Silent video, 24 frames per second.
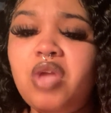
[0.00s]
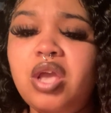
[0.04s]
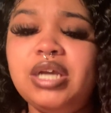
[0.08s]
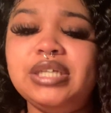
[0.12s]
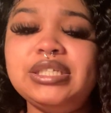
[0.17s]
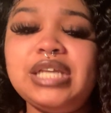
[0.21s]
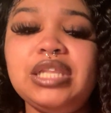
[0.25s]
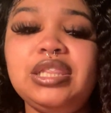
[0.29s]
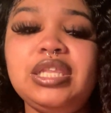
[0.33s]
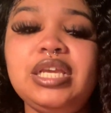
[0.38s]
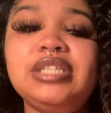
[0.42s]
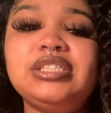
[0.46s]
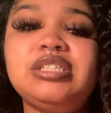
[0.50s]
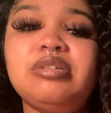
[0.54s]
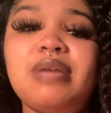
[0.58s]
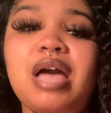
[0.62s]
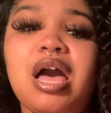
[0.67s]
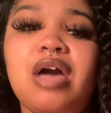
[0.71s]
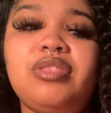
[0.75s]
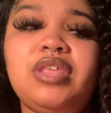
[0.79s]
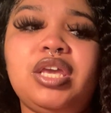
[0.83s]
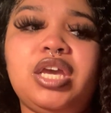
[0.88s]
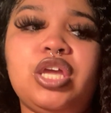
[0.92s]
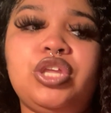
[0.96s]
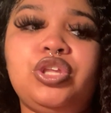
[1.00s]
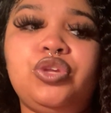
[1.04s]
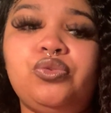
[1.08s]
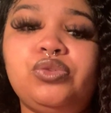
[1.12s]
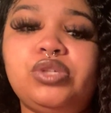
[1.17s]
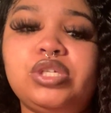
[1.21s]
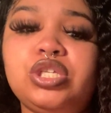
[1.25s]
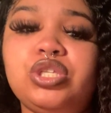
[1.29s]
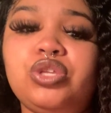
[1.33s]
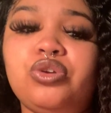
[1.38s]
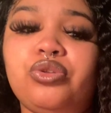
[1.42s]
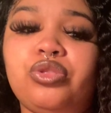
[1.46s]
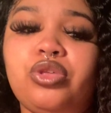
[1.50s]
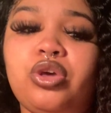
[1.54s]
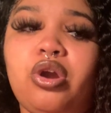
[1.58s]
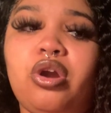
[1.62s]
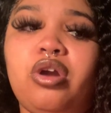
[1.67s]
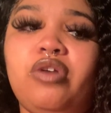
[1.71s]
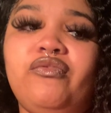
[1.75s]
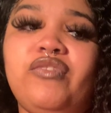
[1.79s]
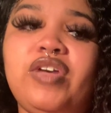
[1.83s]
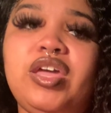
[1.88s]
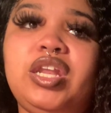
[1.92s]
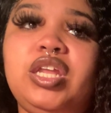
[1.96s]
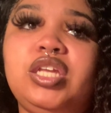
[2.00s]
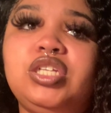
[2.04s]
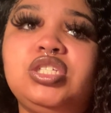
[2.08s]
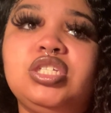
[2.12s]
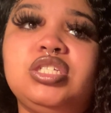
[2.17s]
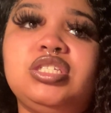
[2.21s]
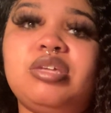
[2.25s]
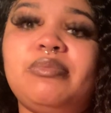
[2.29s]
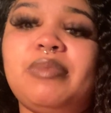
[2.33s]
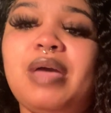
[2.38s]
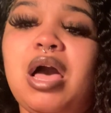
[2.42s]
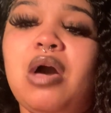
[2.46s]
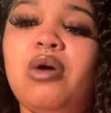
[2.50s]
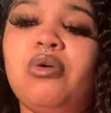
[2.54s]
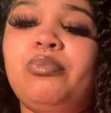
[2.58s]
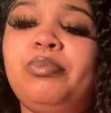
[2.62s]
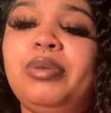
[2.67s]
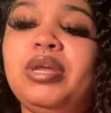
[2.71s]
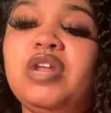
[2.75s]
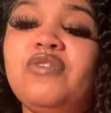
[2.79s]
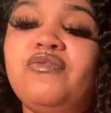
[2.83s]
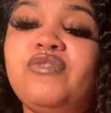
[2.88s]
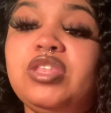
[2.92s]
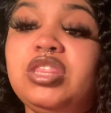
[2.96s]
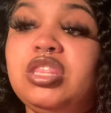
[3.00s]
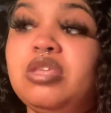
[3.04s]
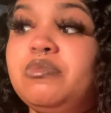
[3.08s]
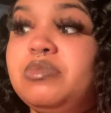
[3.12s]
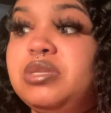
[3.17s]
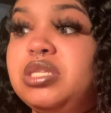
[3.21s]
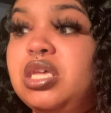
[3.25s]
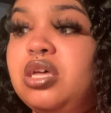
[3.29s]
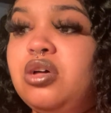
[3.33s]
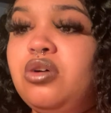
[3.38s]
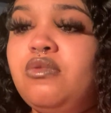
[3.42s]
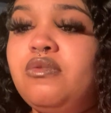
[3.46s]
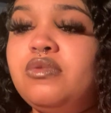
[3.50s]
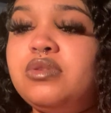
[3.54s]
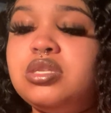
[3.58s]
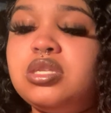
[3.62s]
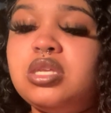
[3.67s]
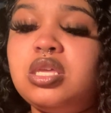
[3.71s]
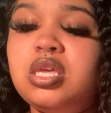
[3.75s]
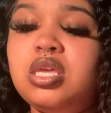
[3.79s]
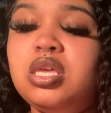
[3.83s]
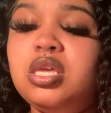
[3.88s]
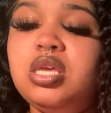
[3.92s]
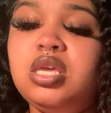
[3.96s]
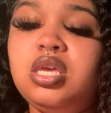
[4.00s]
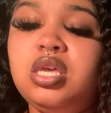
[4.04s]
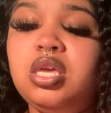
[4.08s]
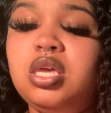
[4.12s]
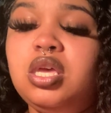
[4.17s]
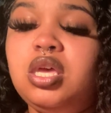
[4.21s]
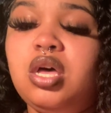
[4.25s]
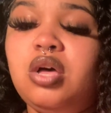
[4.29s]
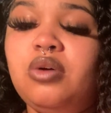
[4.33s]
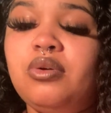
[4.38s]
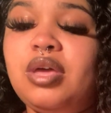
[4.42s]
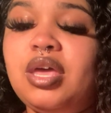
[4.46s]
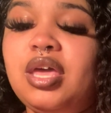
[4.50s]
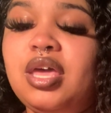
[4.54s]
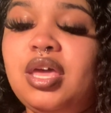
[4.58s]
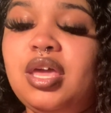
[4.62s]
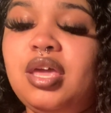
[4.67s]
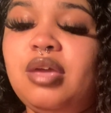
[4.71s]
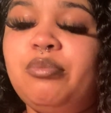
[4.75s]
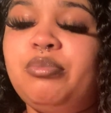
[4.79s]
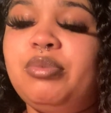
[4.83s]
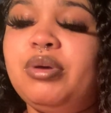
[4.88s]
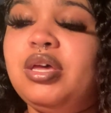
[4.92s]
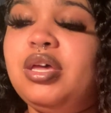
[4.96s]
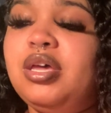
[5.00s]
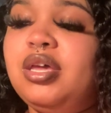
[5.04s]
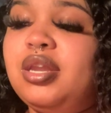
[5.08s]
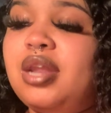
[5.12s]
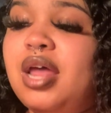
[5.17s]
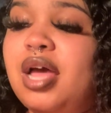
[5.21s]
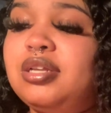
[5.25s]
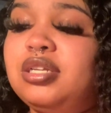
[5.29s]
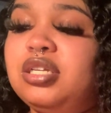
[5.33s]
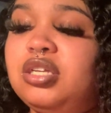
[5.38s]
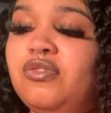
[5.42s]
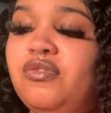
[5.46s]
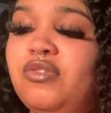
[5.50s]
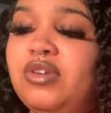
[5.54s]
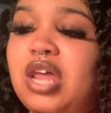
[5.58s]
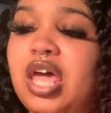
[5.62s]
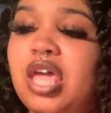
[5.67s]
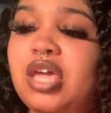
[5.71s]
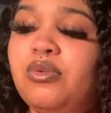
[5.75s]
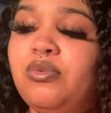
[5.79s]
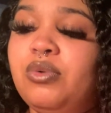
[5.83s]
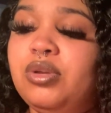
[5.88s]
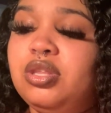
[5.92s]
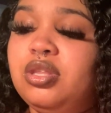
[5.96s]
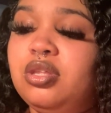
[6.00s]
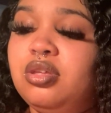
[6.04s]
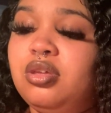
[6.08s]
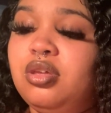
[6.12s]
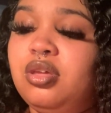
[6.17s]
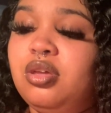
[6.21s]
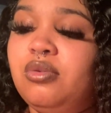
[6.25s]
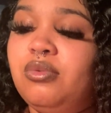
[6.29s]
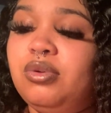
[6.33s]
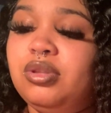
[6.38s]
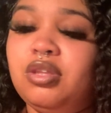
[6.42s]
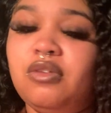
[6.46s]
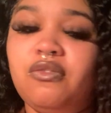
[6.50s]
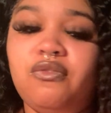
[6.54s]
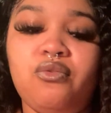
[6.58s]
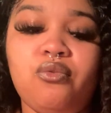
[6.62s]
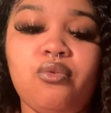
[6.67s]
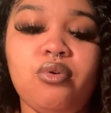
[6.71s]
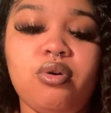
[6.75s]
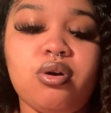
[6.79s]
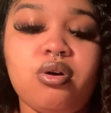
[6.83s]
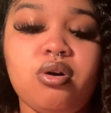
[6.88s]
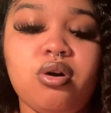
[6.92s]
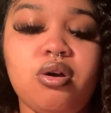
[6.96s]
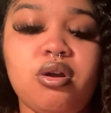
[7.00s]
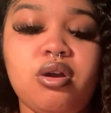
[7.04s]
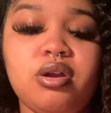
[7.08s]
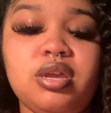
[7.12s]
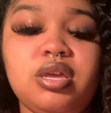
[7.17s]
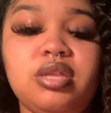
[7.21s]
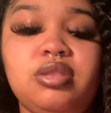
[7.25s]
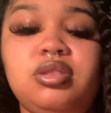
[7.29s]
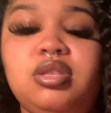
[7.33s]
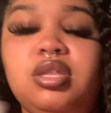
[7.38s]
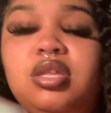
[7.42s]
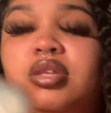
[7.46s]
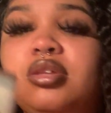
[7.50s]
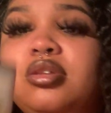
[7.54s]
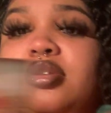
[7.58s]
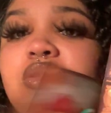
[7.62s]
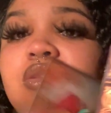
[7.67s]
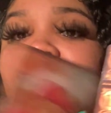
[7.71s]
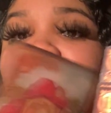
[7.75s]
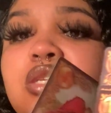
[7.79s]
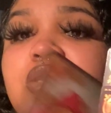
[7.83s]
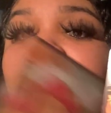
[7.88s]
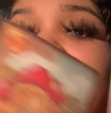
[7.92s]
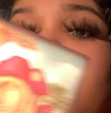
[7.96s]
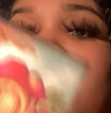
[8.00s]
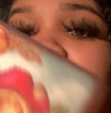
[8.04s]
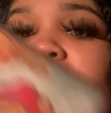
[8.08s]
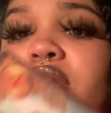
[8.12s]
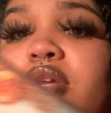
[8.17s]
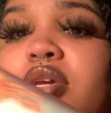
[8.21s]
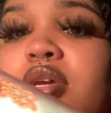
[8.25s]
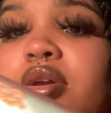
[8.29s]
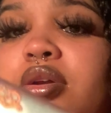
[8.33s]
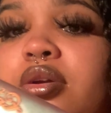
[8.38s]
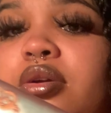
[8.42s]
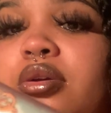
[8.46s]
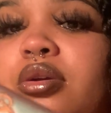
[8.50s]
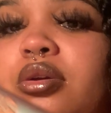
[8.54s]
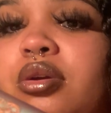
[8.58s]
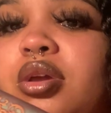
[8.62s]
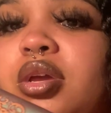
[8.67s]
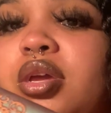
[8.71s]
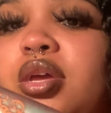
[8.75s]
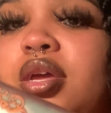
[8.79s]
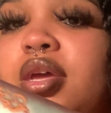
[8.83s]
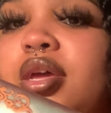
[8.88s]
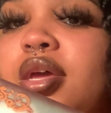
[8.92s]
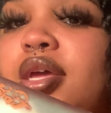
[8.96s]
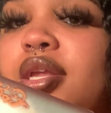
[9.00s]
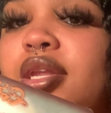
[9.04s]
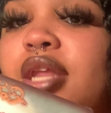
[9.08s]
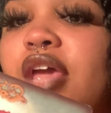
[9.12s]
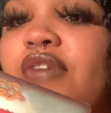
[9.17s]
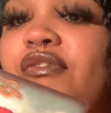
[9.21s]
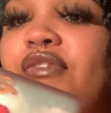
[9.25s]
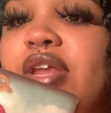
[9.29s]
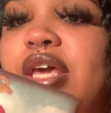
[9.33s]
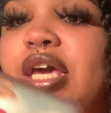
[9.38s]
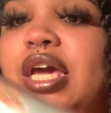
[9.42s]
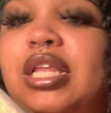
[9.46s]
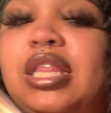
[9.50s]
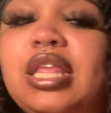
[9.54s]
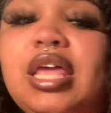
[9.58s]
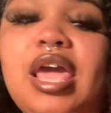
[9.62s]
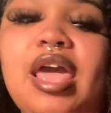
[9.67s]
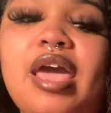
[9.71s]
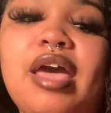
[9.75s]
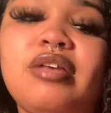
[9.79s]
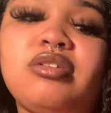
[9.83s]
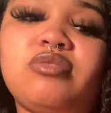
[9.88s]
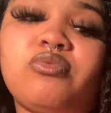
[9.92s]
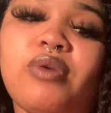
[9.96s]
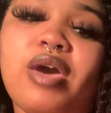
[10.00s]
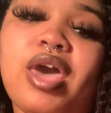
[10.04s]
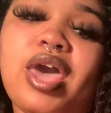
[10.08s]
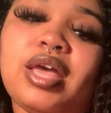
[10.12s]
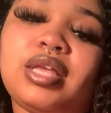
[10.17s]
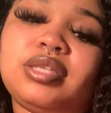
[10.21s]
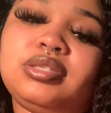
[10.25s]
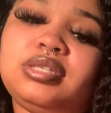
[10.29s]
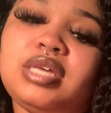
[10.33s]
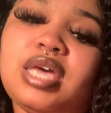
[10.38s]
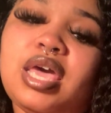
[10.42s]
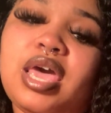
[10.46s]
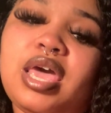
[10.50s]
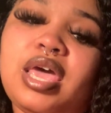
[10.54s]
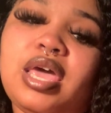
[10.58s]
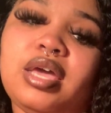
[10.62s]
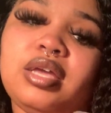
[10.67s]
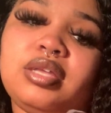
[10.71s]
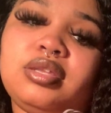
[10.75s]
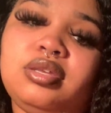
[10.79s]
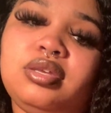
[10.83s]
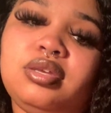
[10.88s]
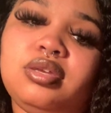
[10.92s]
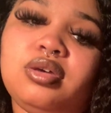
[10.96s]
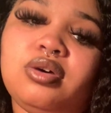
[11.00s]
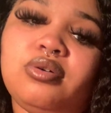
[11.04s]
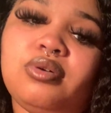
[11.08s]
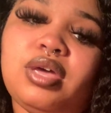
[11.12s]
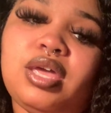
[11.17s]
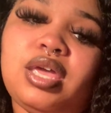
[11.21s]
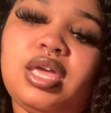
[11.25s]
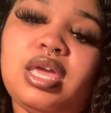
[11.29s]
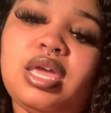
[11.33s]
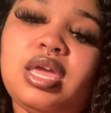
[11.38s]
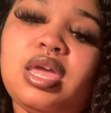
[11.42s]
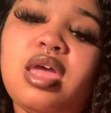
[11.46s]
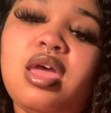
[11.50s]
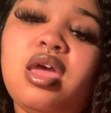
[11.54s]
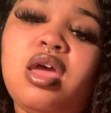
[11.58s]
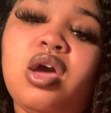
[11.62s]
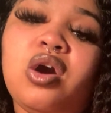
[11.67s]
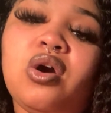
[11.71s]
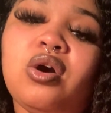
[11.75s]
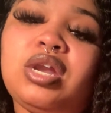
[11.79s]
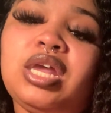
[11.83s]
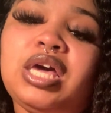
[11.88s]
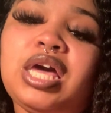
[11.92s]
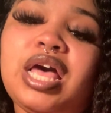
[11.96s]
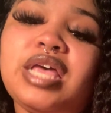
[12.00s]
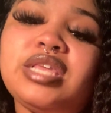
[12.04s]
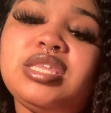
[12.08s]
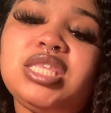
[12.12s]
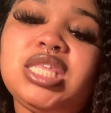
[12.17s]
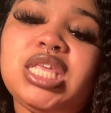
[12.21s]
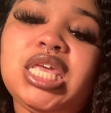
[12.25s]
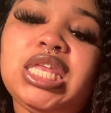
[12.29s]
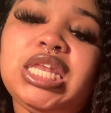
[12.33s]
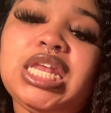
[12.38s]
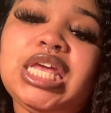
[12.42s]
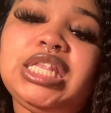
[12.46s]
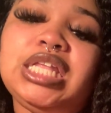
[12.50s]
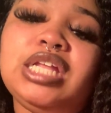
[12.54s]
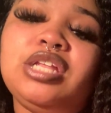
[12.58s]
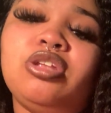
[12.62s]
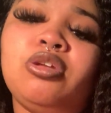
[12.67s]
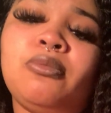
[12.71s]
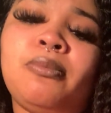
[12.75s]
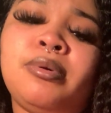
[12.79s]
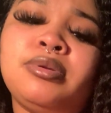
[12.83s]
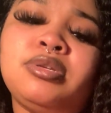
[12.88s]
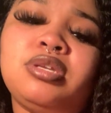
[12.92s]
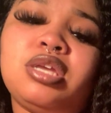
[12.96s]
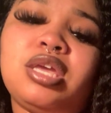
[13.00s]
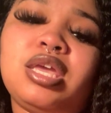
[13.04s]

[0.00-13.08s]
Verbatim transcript: They think somehow they can use this to their advantage or somehow benefit themselves. Okay, but I just feel like with the with the four card and the this card here, they finna get their ass rag tagged, okay? Or like I said, they think they're supposed to